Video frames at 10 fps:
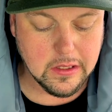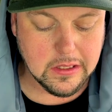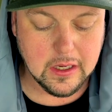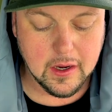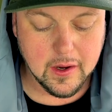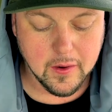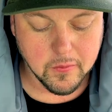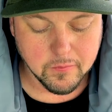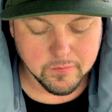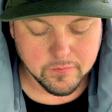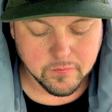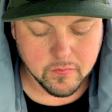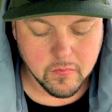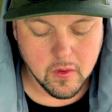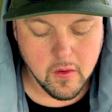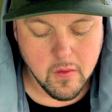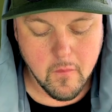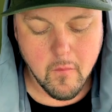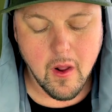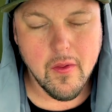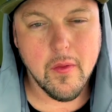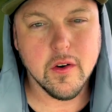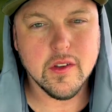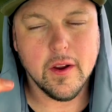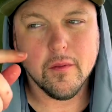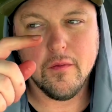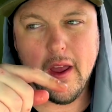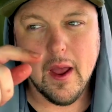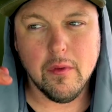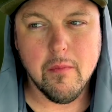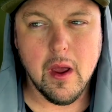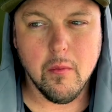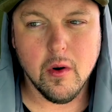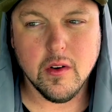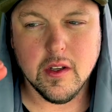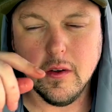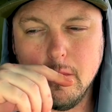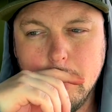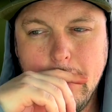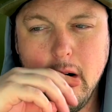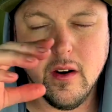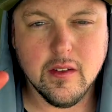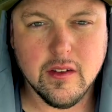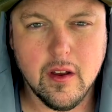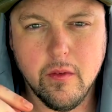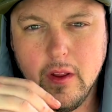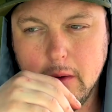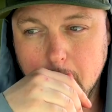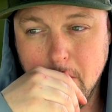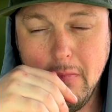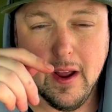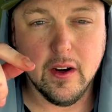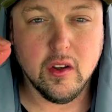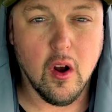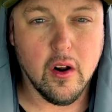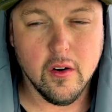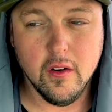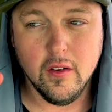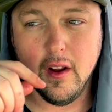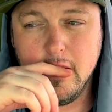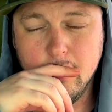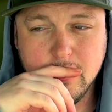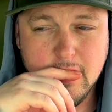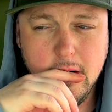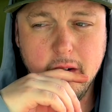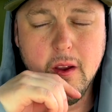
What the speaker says: And then there's like family members and parents and stuff, like my daughter or son